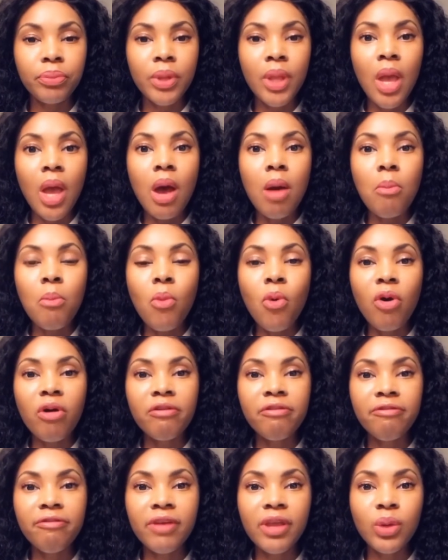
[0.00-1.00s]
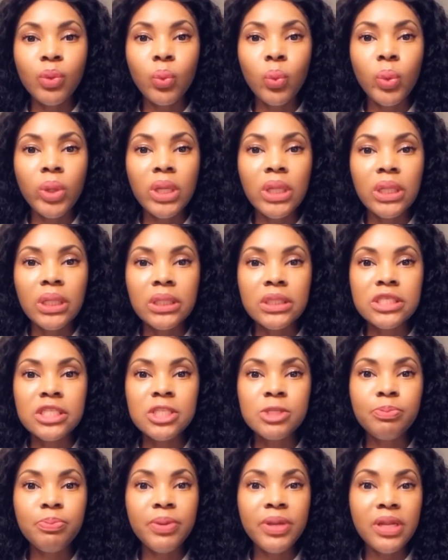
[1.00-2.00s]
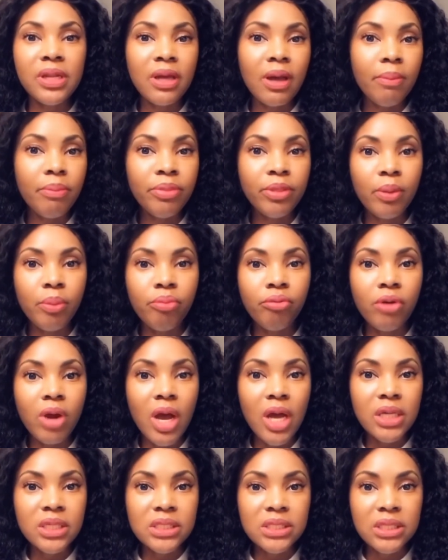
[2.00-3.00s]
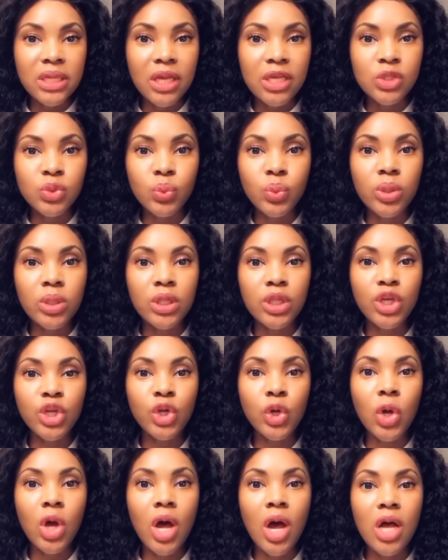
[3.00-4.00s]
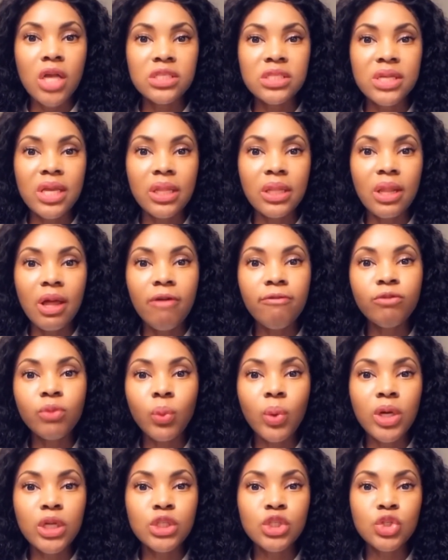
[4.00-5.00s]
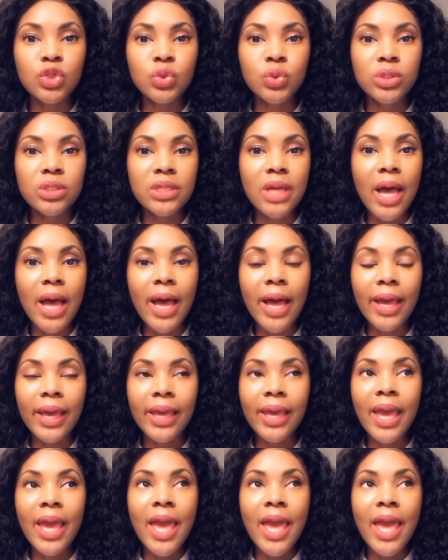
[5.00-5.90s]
morphine will speed up the process, will cause their loved ones to die,